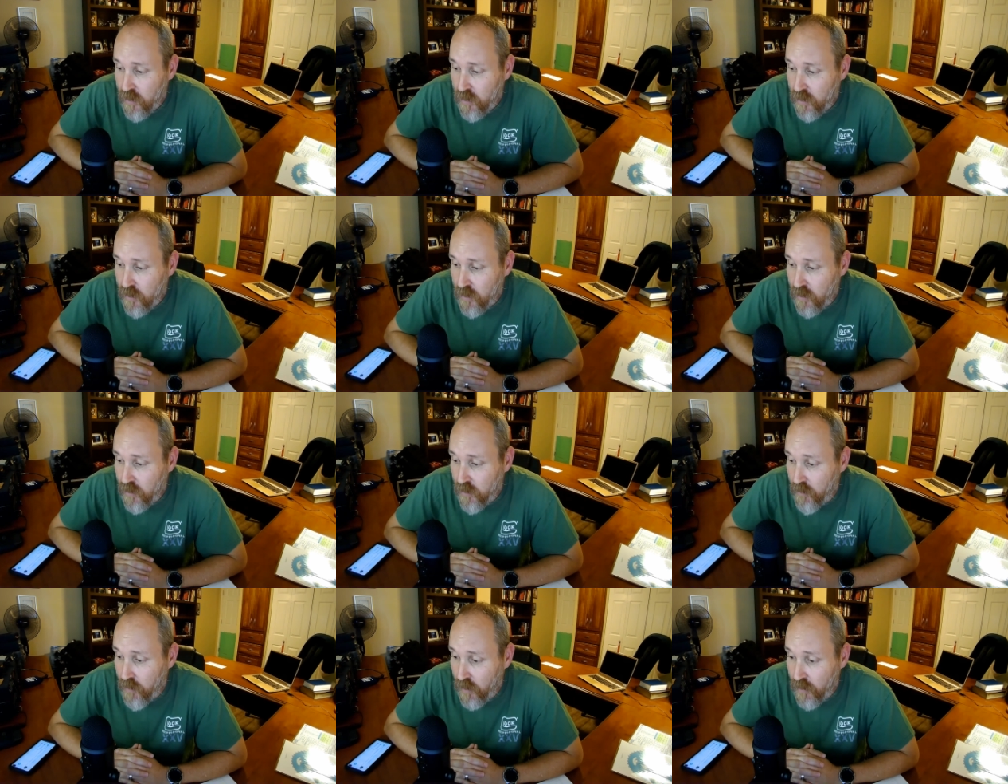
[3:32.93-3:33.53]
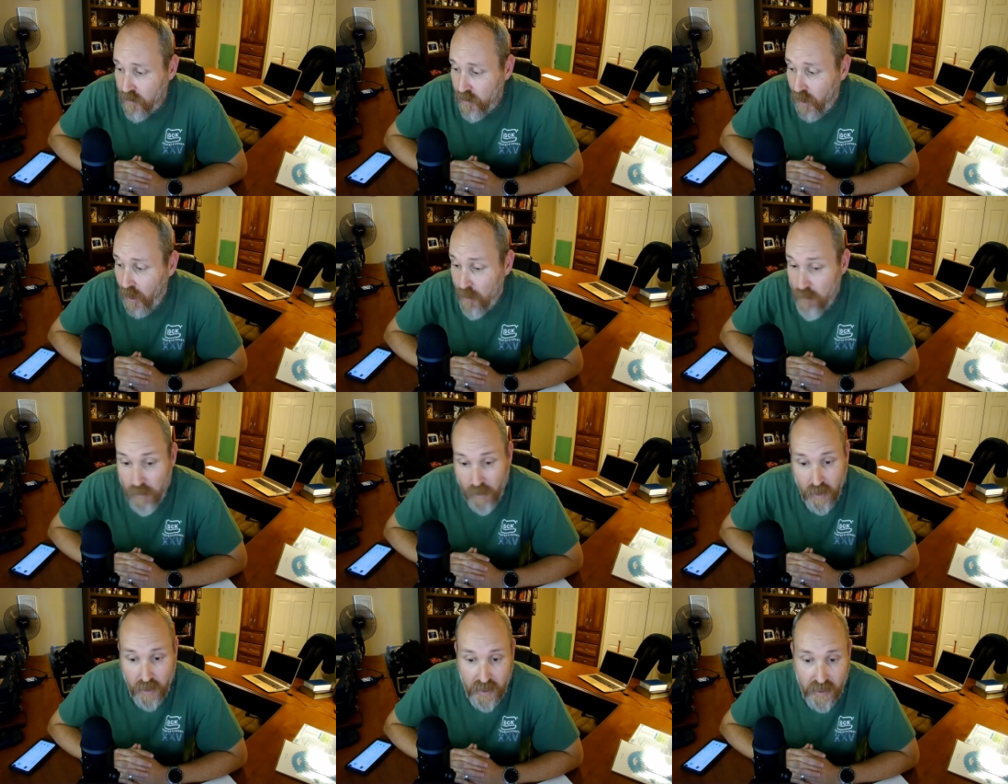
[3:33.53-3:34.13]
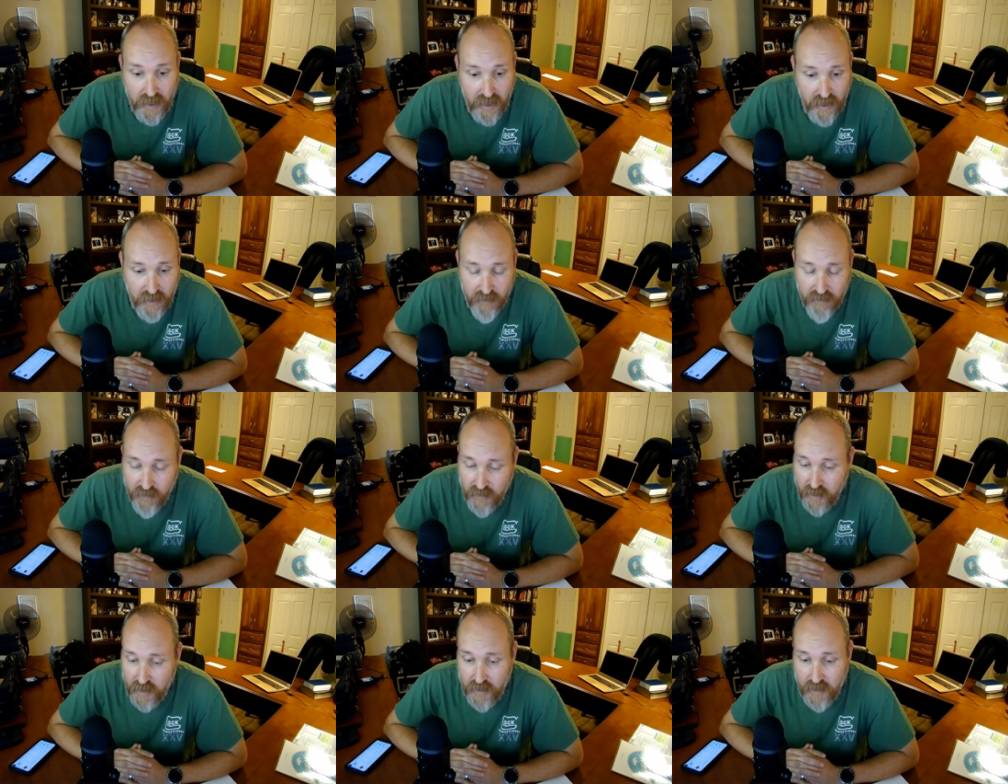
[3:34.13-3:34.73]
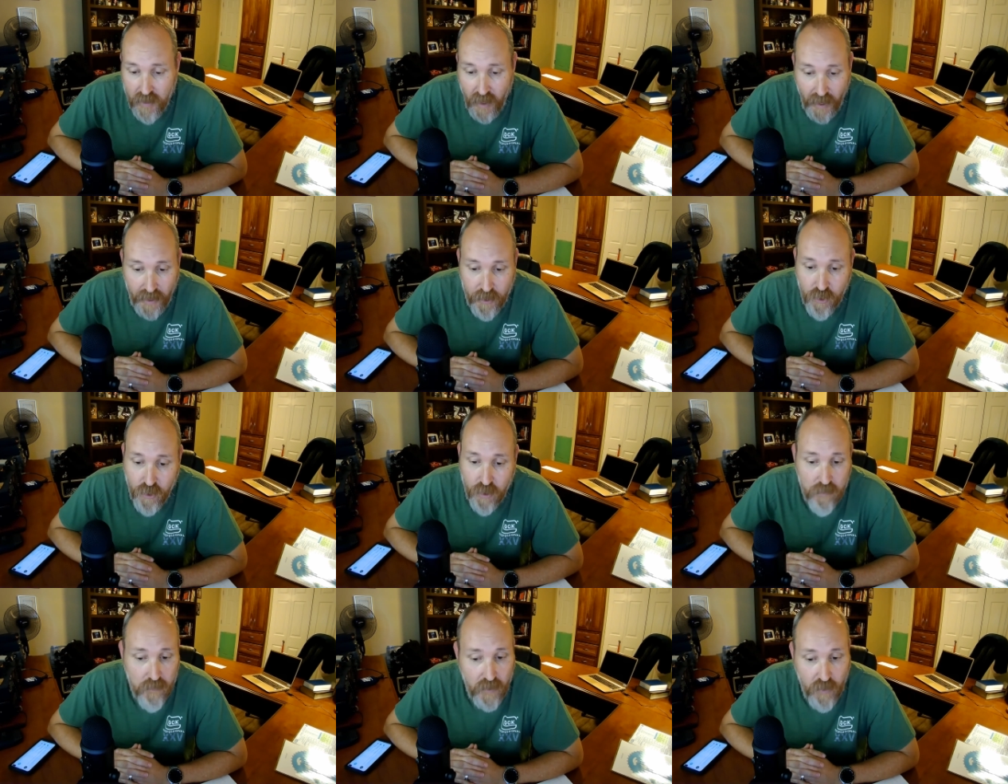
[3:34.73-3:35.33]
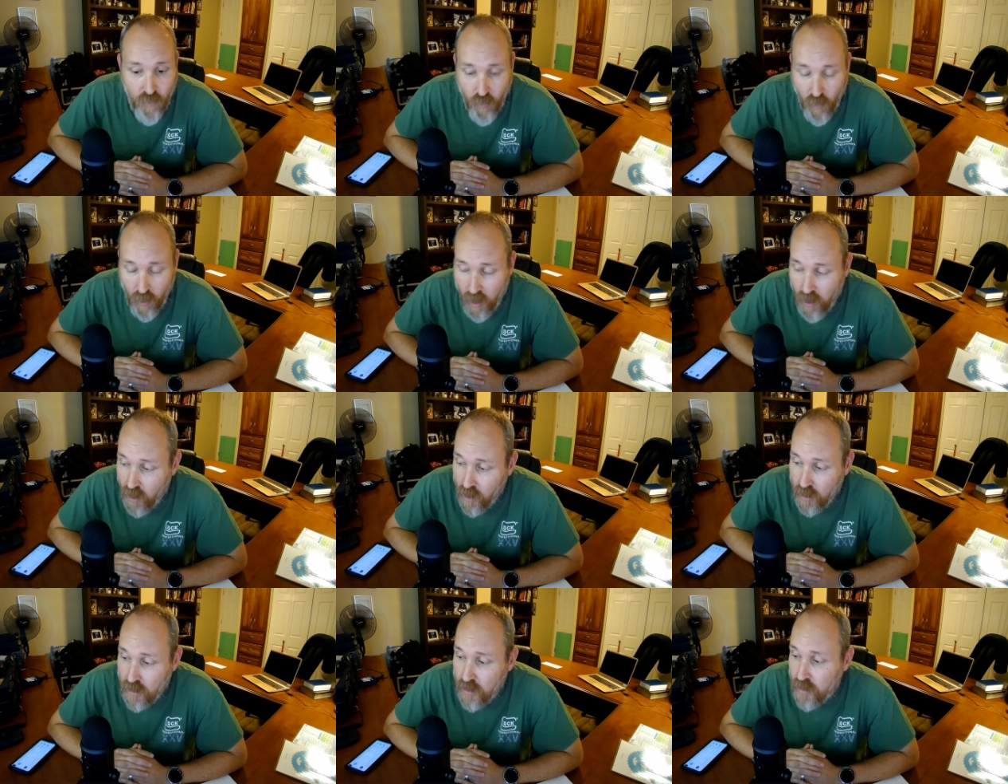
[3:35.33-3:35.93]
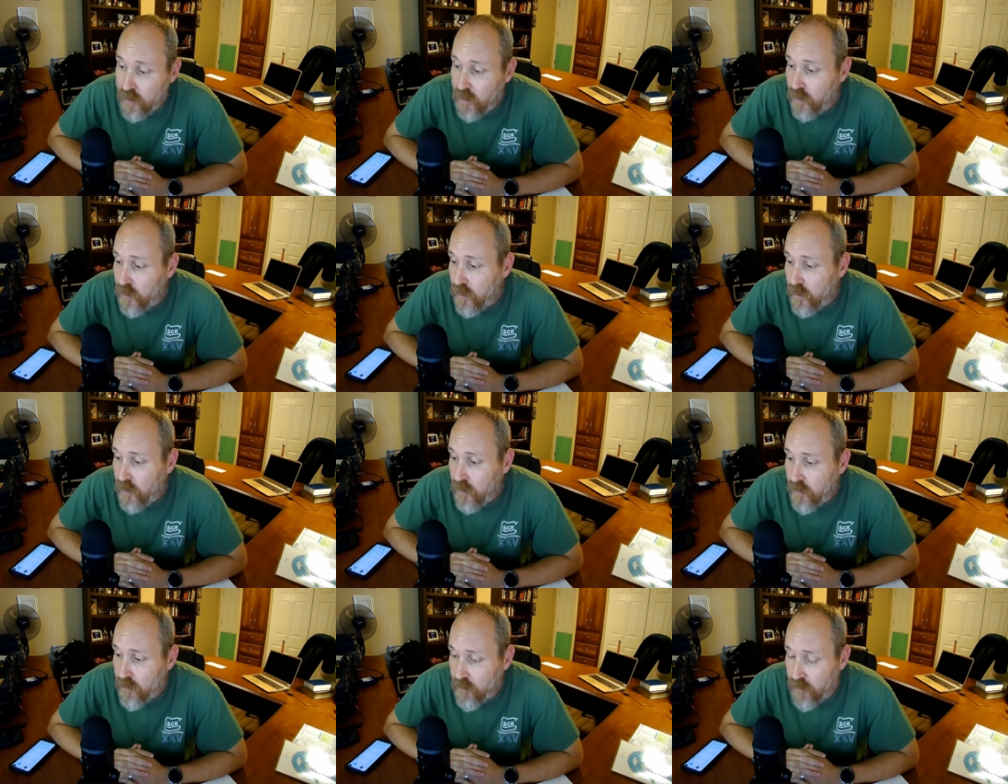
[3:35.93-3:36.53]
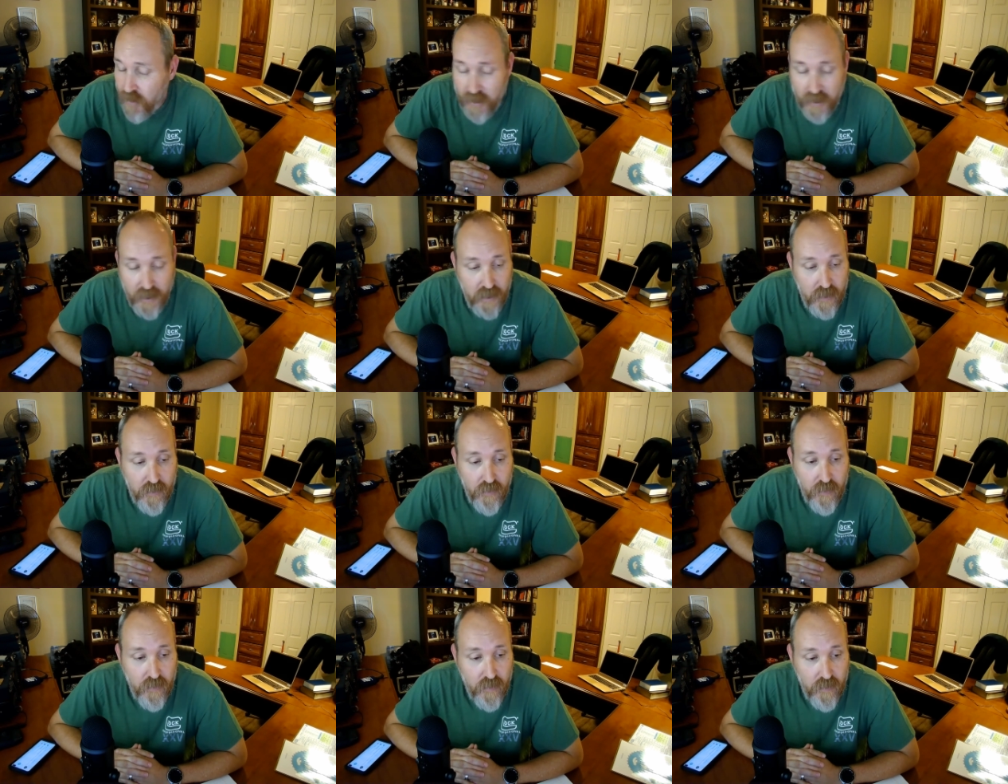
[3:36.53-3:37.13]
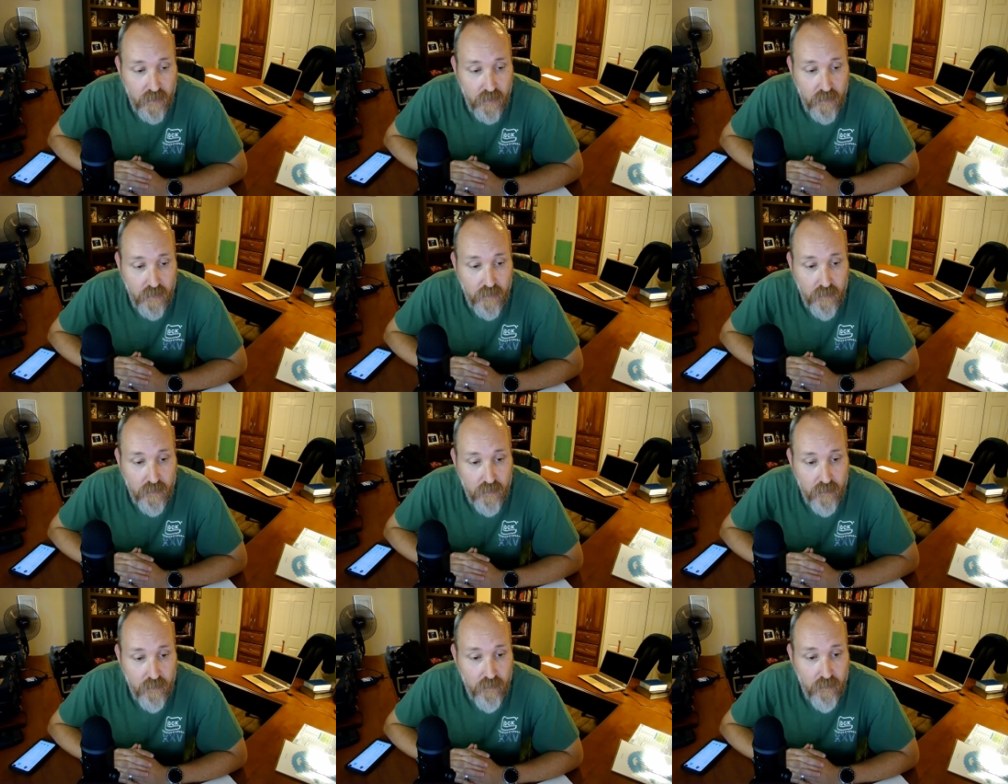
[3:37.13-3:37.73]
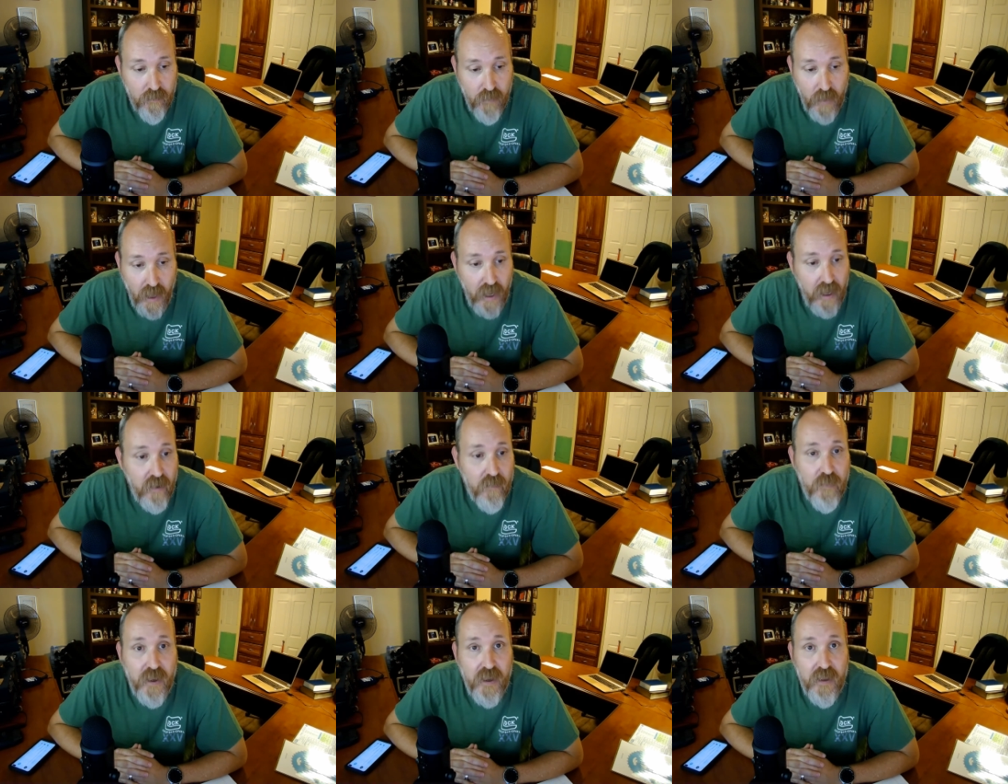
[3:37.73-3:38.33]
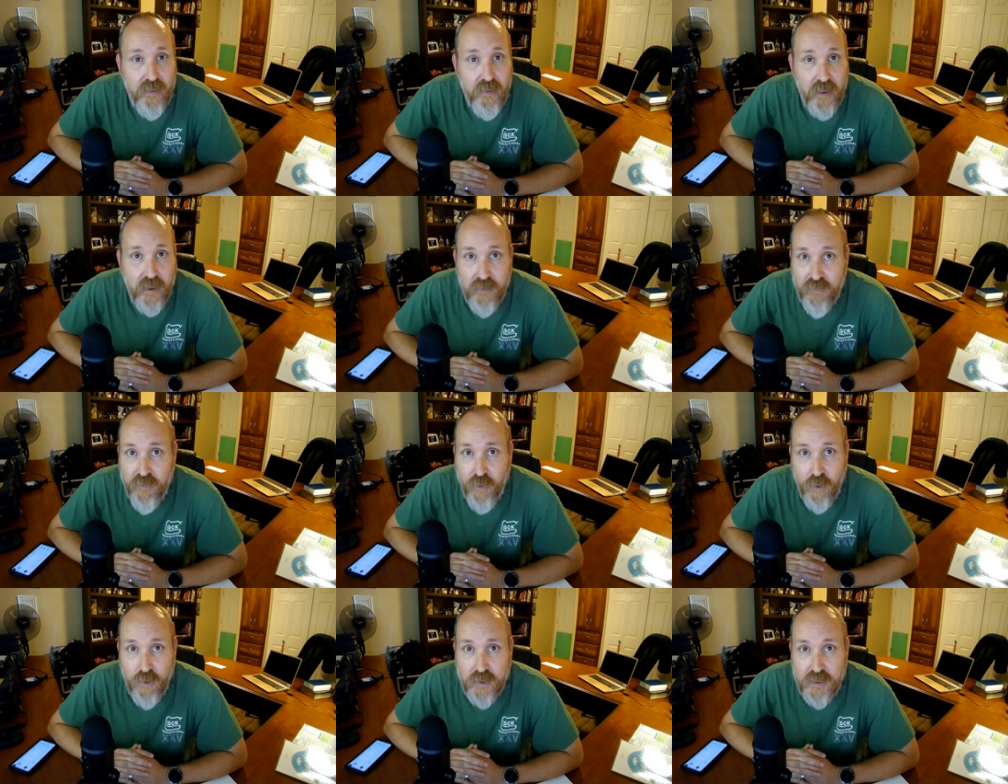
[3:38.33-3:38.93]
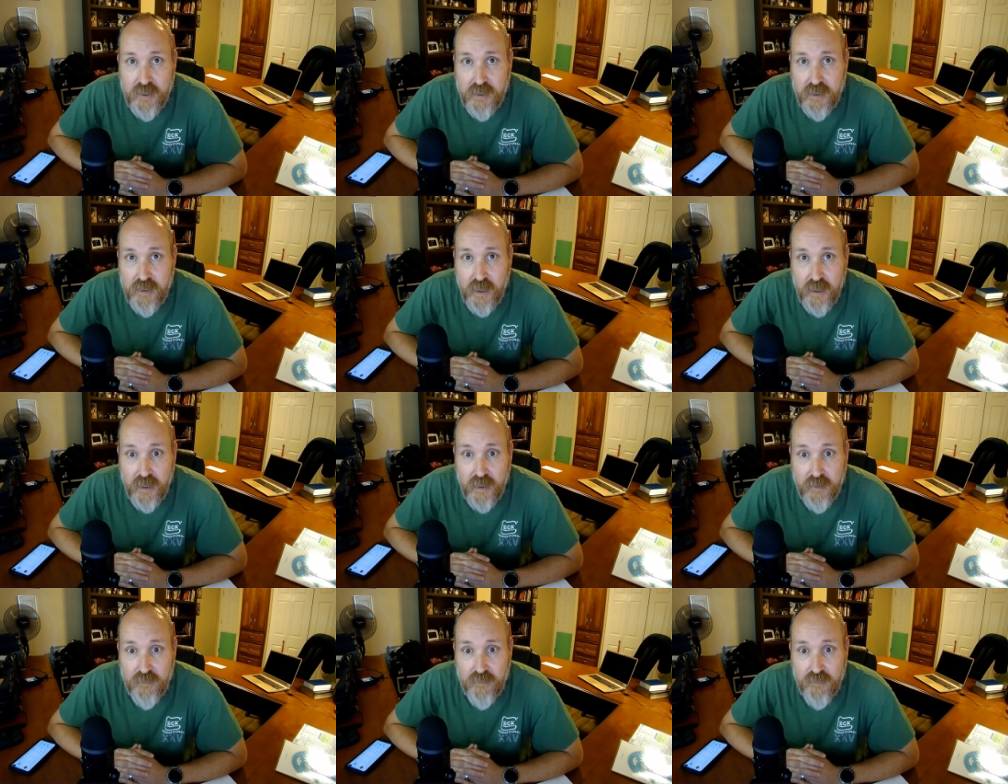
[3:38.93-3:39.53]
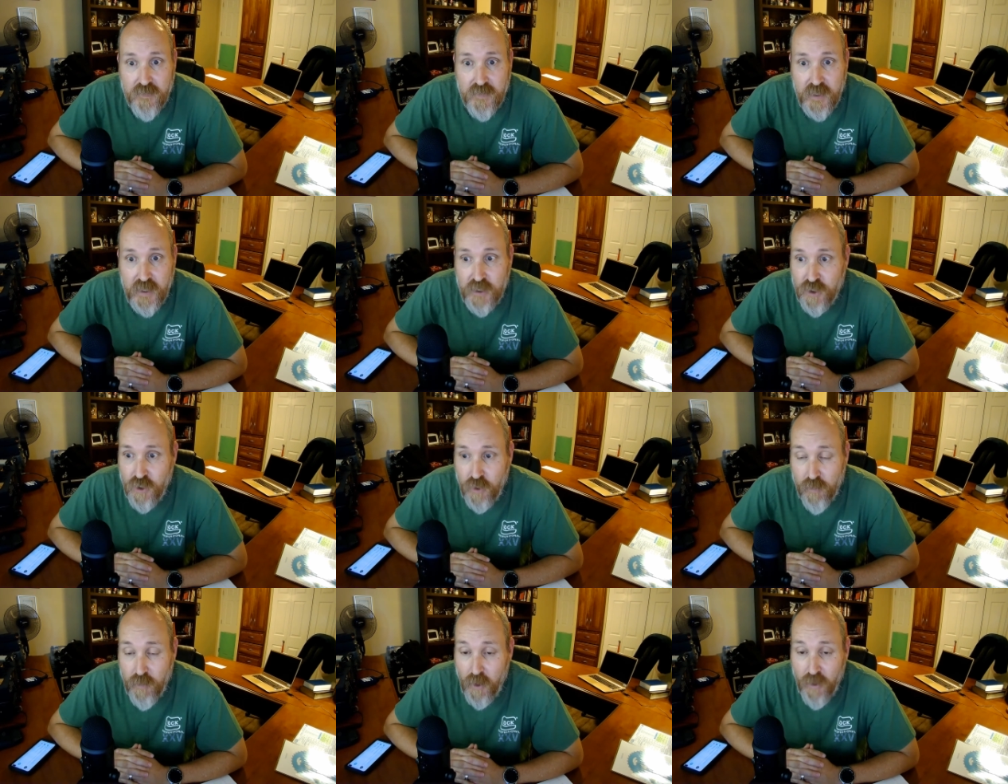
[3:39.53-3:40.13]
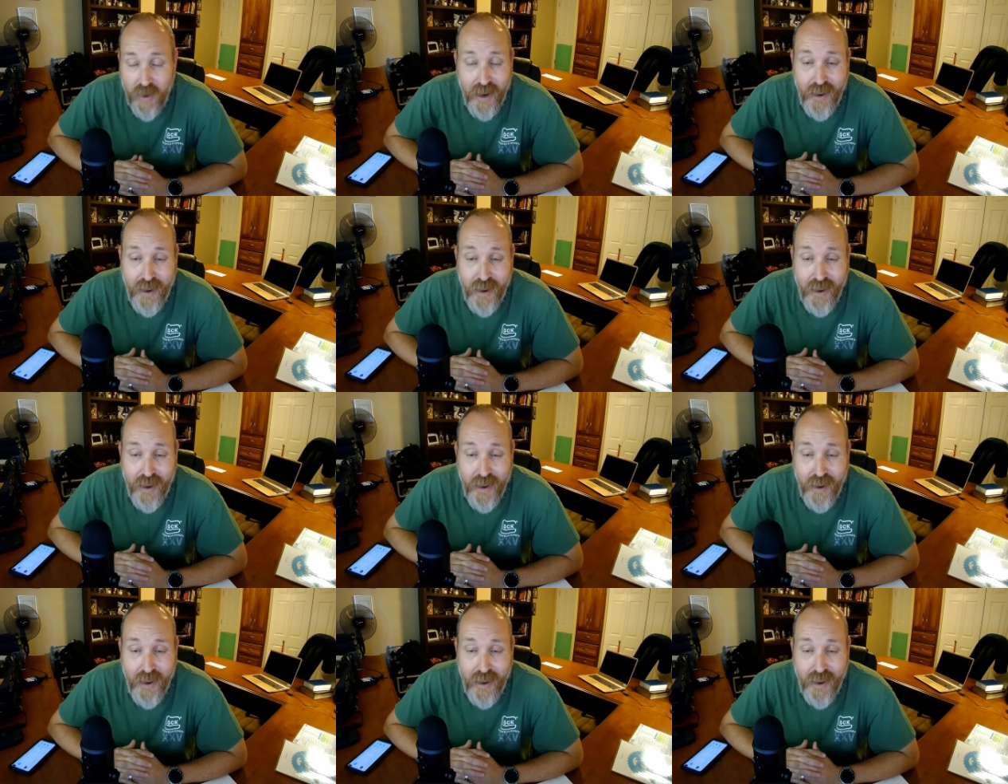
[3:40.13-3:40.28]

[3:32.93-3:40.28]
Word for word: uh, I believe, and I could be wrong, but it may have been the first uh, digital mode.